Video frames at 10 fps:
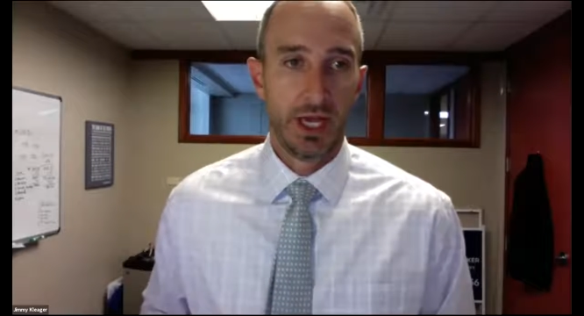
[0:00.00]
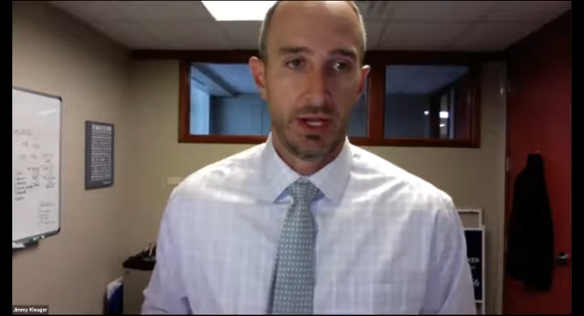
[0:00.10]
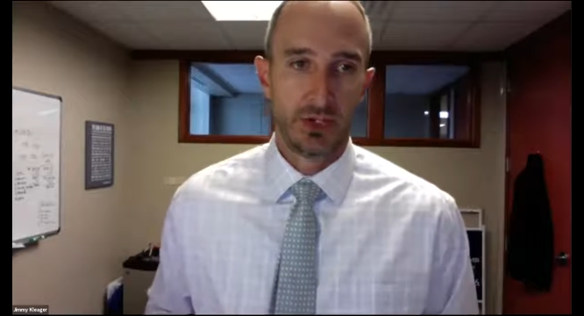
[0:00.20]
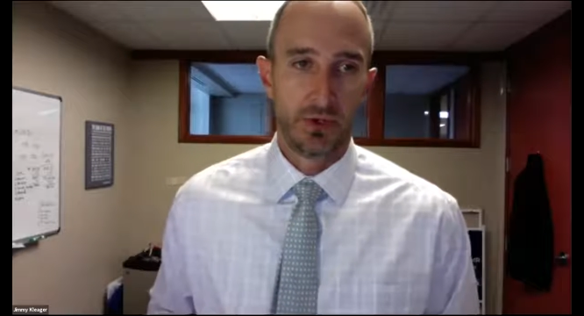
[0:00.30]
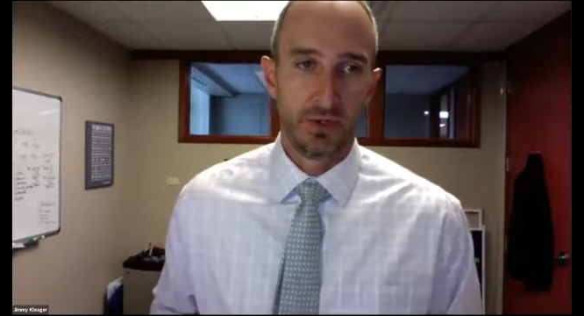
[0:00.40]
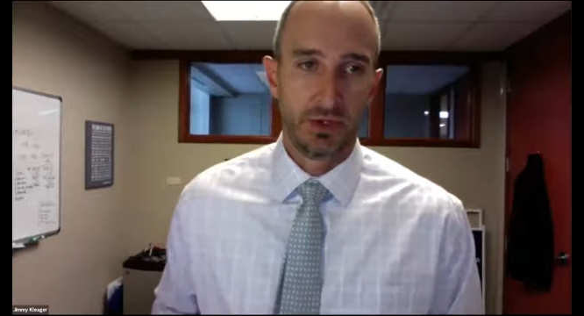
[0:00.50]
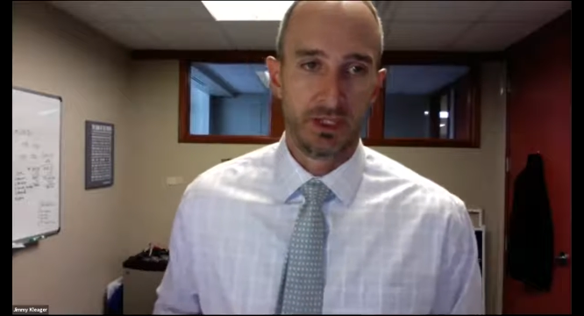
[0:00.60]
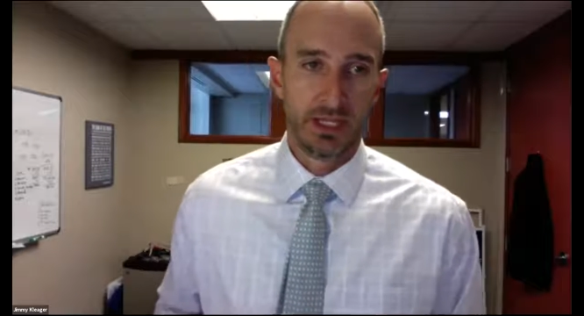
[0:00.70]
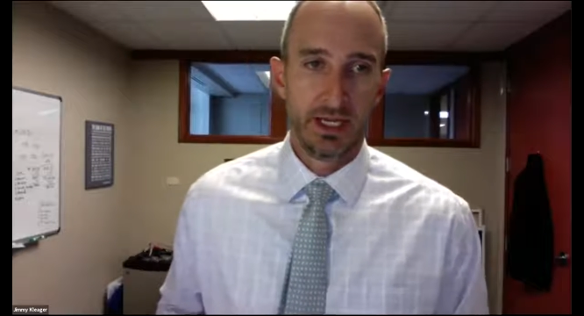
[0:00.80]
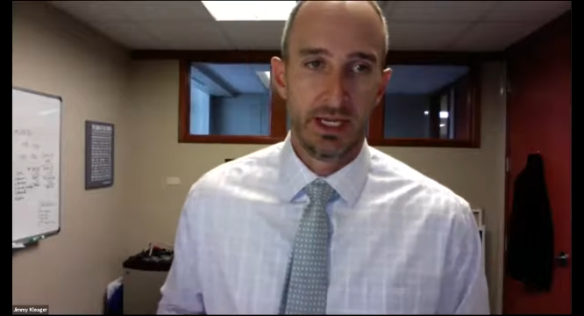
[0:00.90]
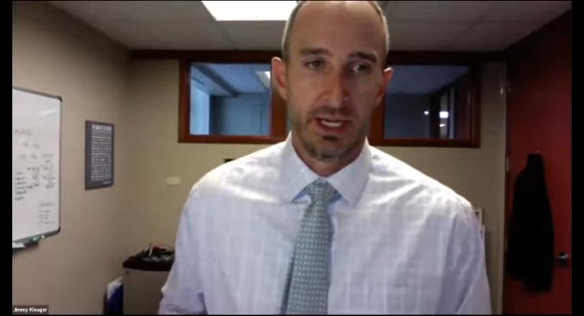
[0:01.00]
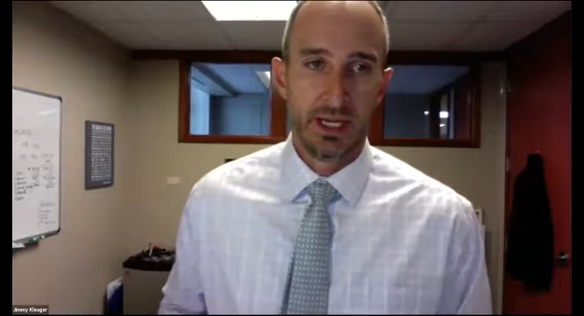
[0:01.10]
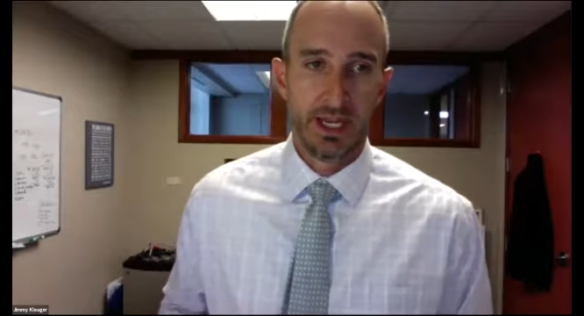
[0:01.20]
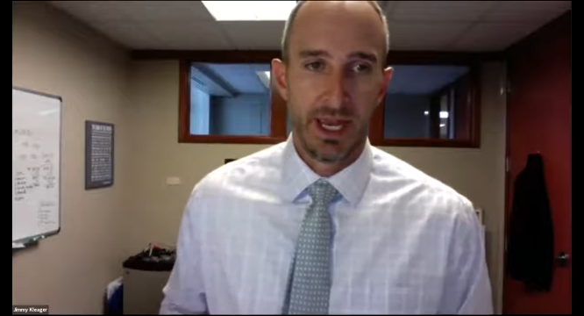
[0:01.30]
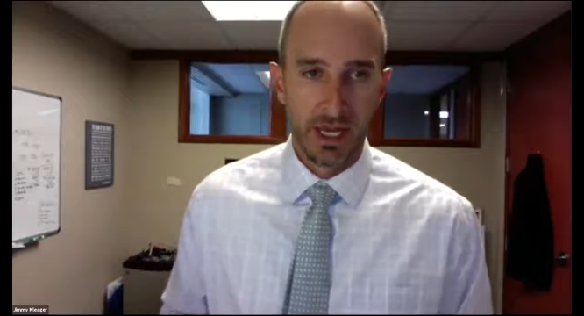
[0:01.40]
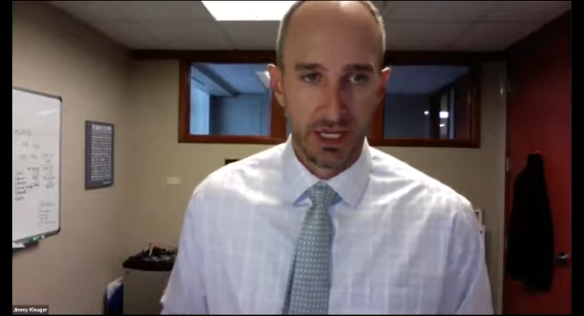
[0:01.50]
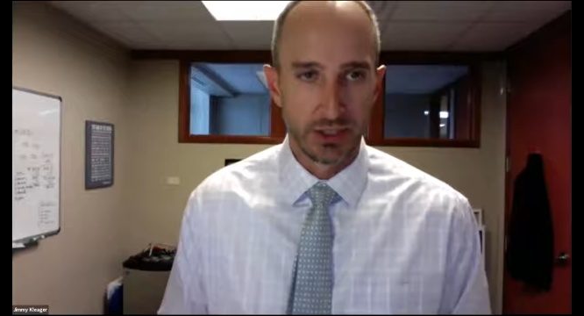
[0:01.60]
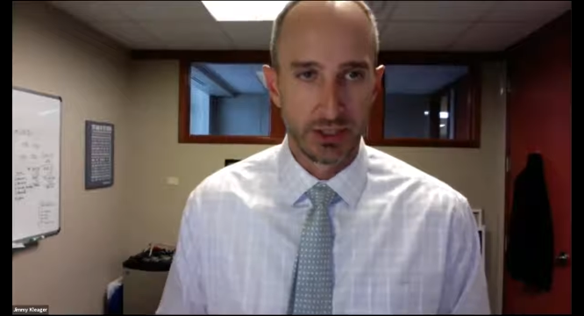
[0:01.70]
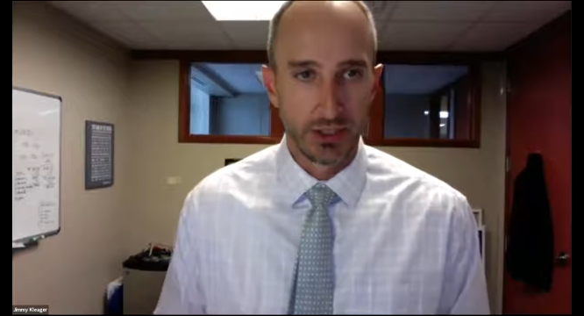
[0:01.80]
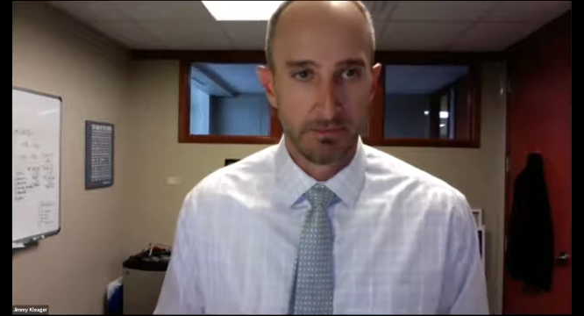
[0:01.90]
as their real estate
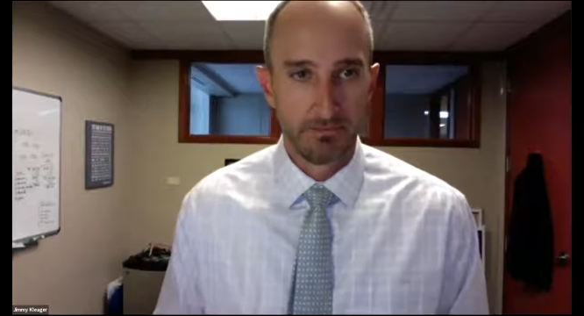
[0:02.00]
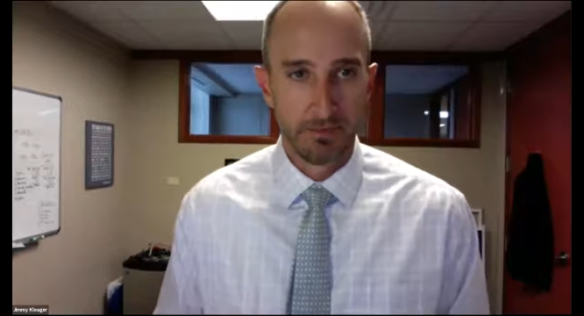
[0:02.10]
agents?